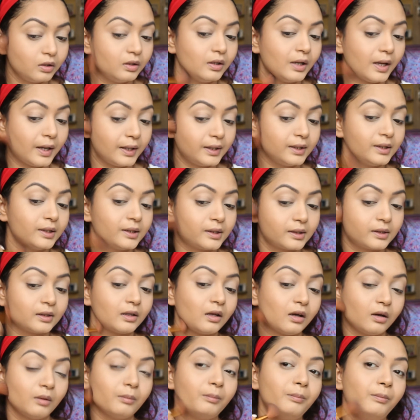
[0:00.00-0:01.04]
nice
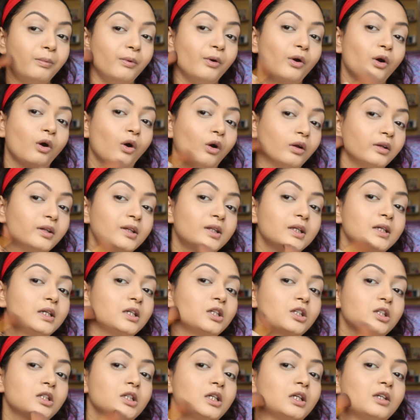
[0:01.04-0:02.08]
bronzing
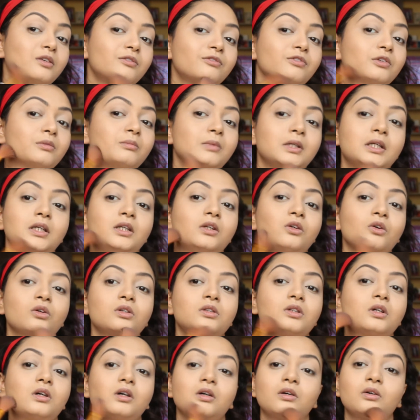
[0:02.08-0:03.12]
shade for me,
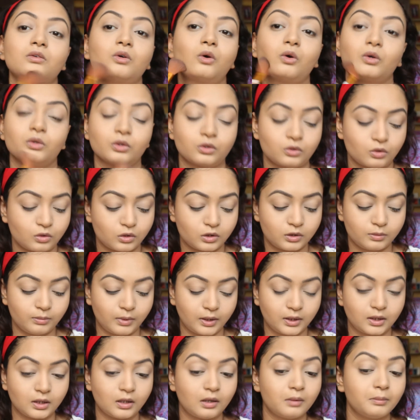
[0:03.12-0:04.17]
not a contour
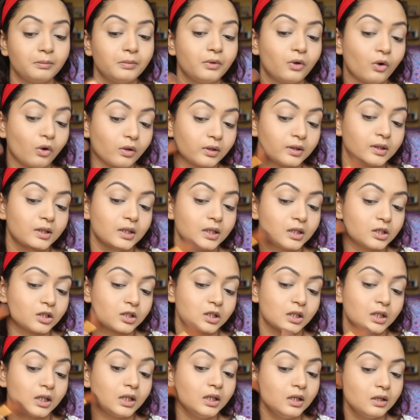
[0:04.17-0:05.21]
but a bronzing
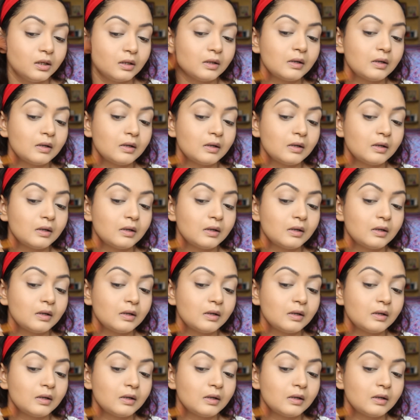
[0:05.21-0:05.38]
shade.